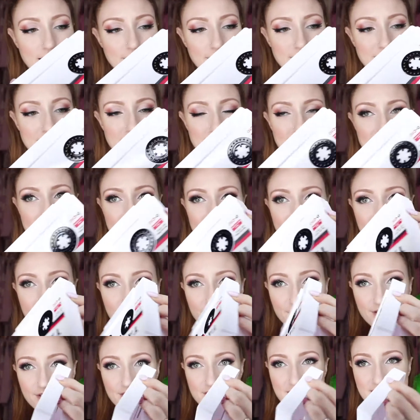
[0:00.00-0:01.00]
up here
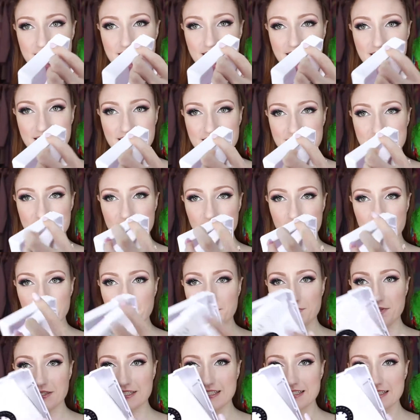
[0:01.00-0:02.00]
you can see it's
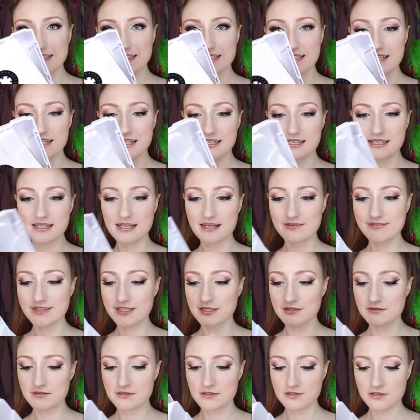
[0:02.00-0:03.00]
completely, I
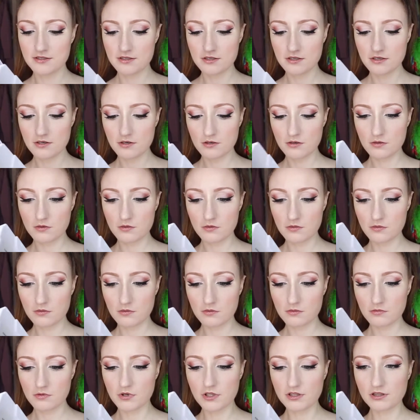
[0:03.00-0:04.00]
mean,
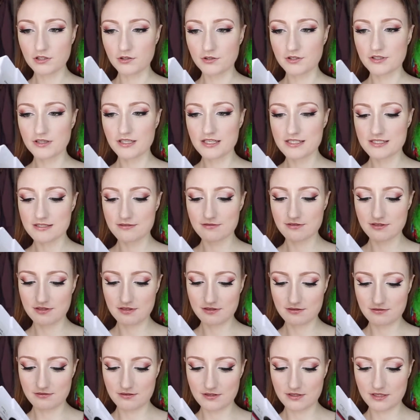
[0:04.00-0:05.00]
well look, there's
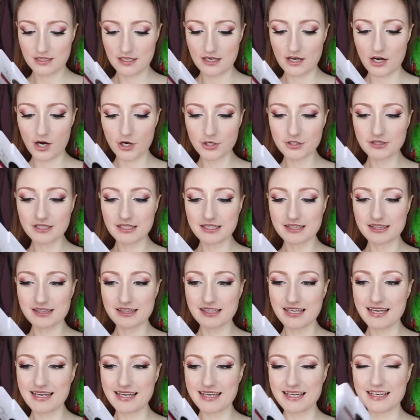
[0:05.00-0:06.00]
the only
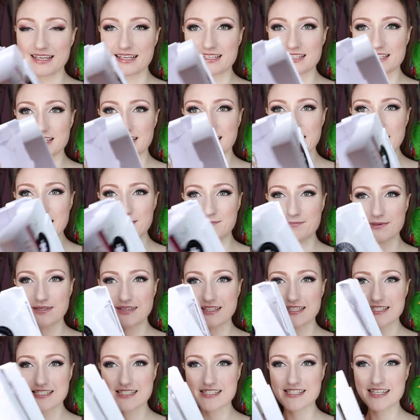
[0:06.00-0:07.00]
thing
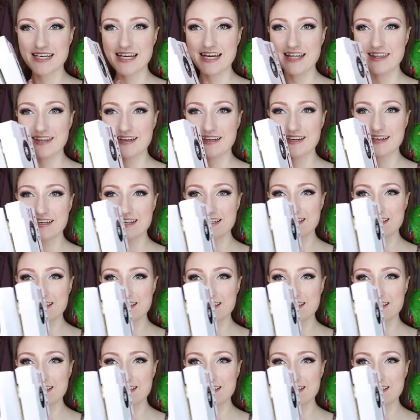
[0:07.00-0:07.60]
keeping this together